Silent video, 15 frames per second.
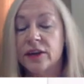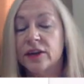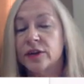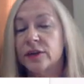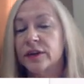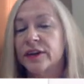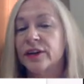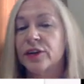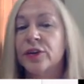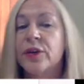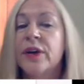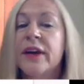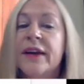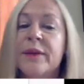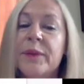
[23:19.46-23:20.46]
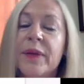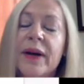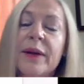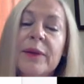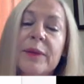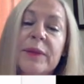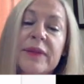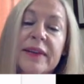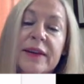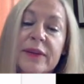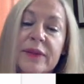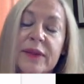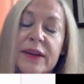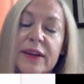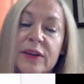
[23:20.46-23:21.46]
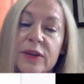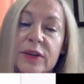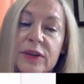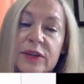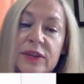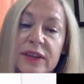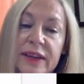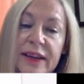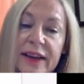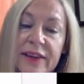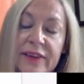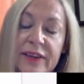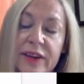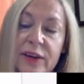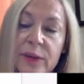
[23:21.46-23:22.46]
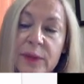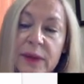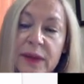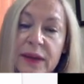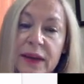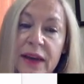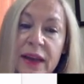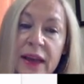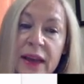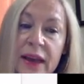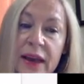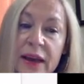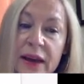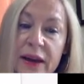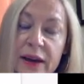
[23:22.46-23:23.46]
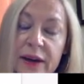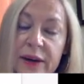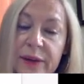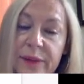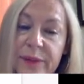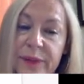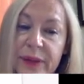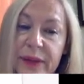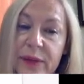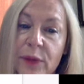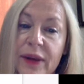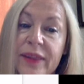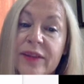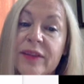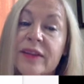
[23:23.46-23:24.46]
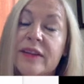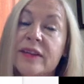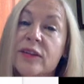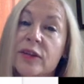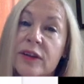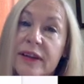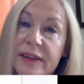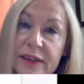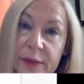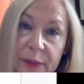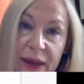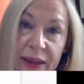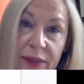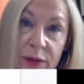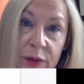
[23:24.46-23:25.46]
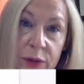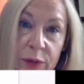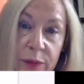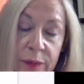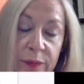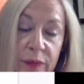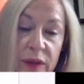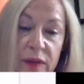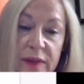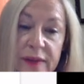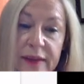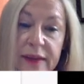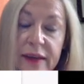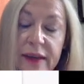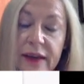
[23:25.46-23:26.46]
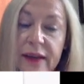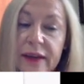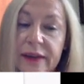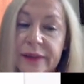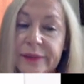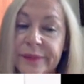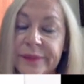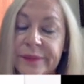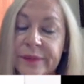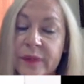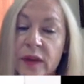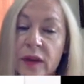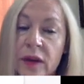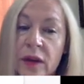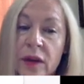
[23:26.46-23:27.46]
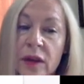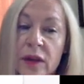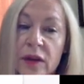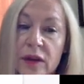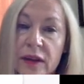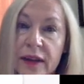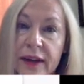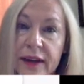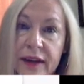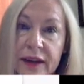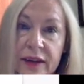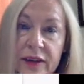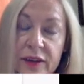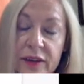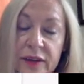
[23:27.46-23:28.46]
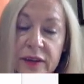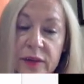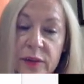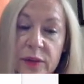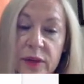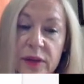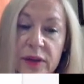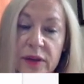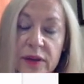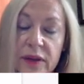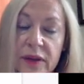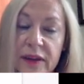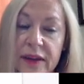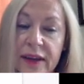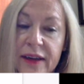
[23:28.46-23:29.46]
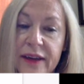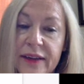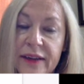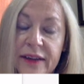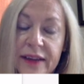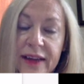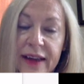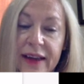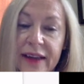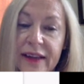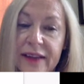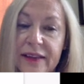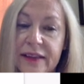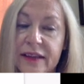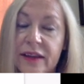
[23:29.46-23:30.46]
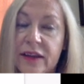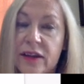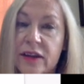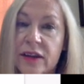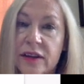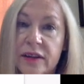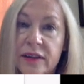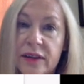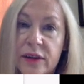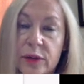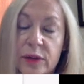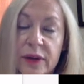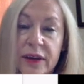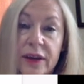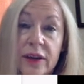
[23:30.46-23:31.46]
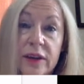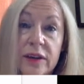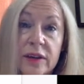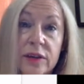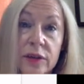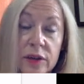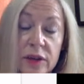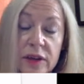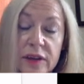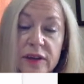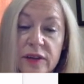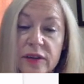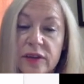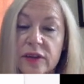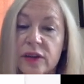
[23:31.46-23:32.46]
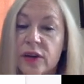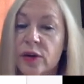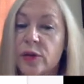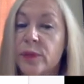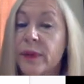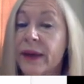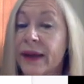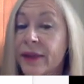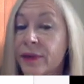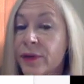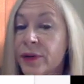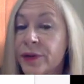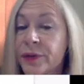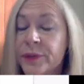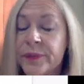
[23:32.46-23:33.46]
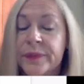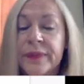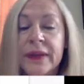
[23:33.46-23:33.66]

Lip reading: so problems that we don't usually have here, but whether the school has a bathroom, because there are a lot of countries where a lot of like adolescent girls don't want to go to school because there's no bathroom.